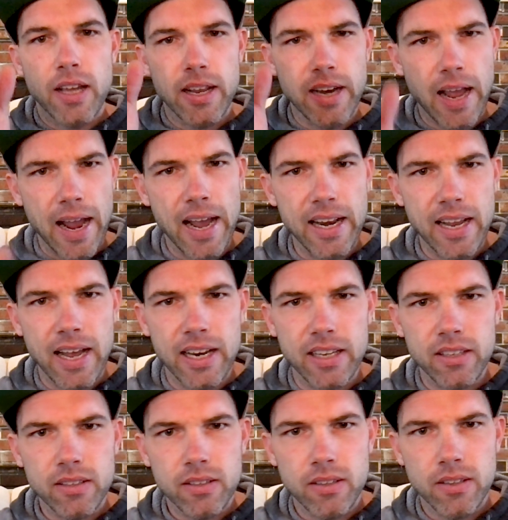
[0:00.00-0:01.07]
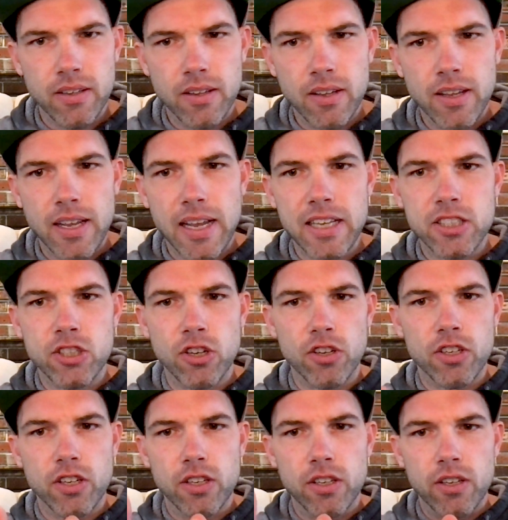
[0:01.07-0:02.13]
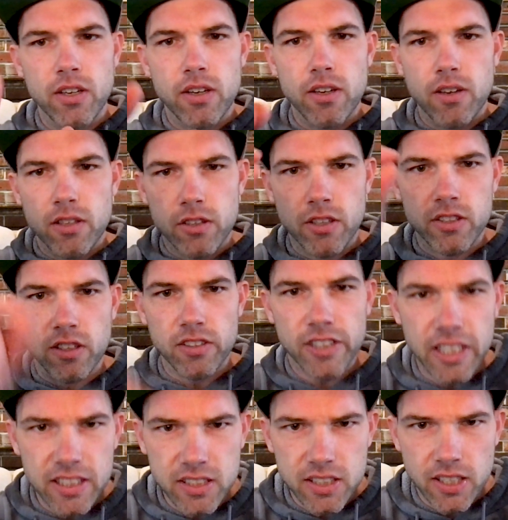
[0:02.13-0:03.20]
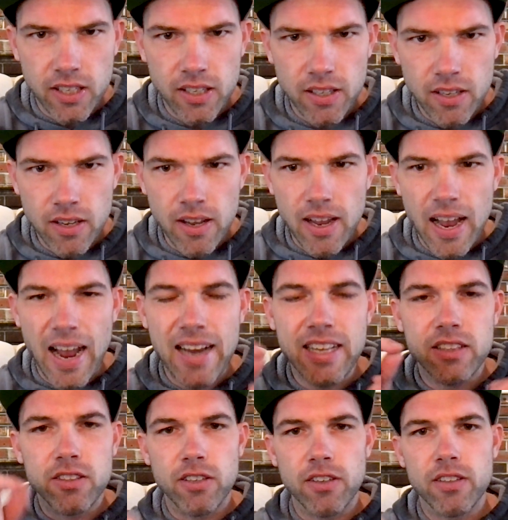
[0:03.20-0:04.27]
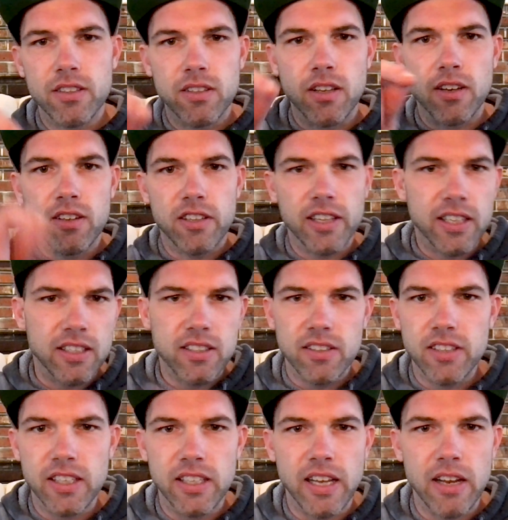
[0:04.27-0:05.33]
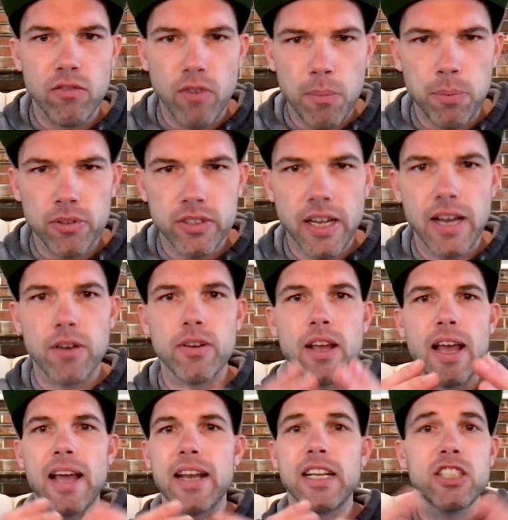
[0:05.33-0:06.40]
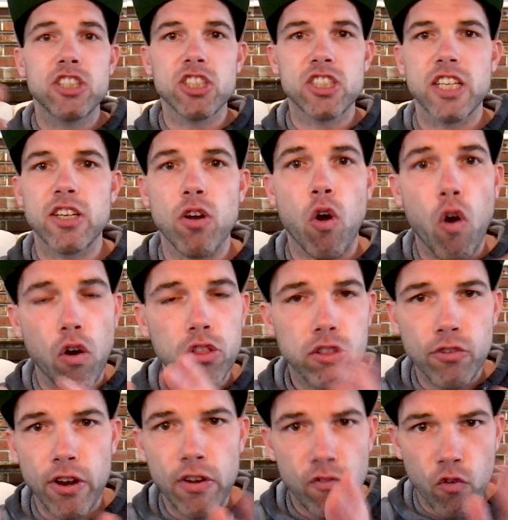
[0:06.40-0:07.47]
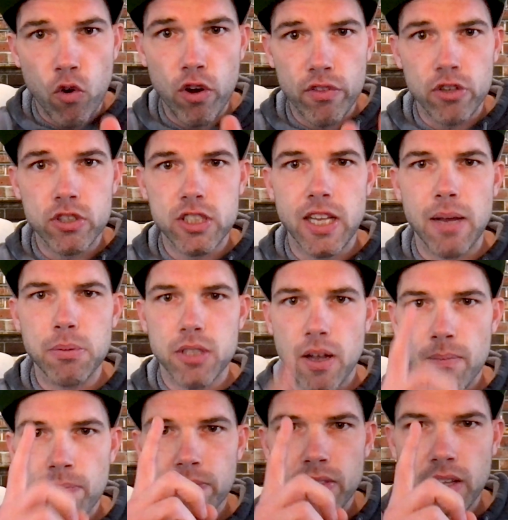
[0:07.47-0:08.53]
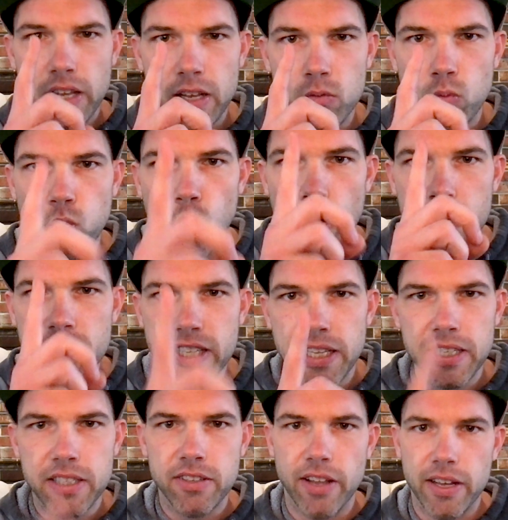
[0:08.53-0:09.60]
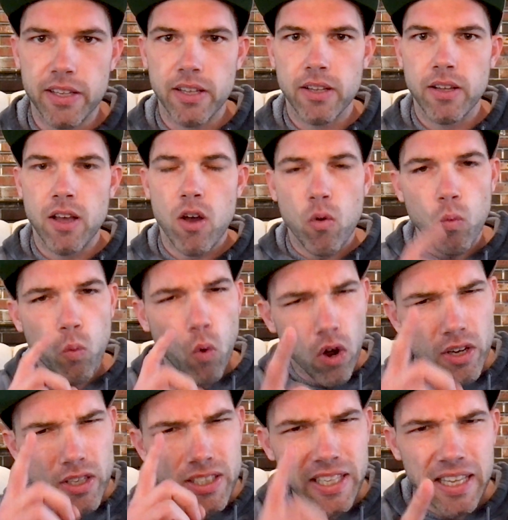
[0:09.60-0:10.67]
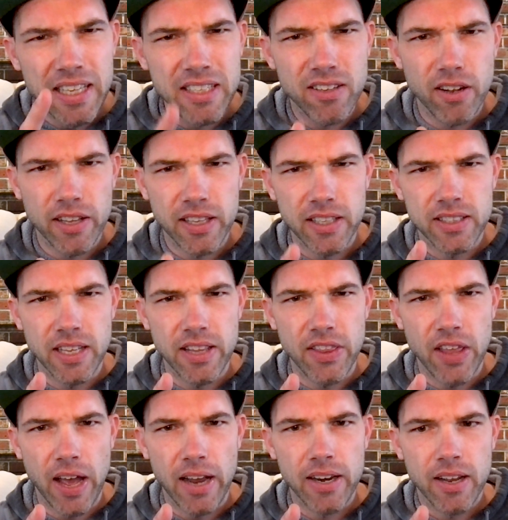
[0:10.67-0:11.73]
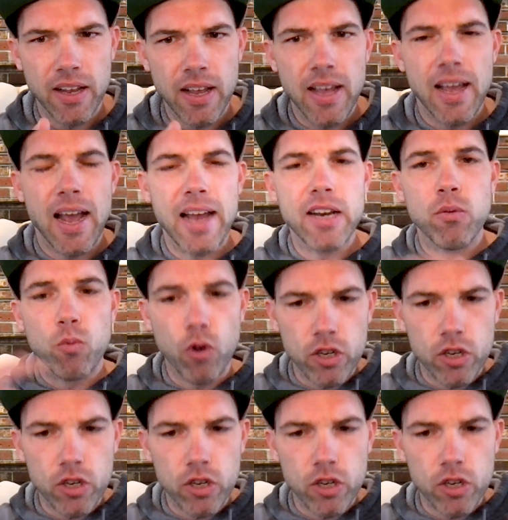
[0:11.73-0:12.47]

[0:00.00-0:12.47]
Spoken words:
an add edit, it took the delete, and it took the click and delete and ripple down, and it just did all 3-4 of those steps in one key click. One key click it did that. And it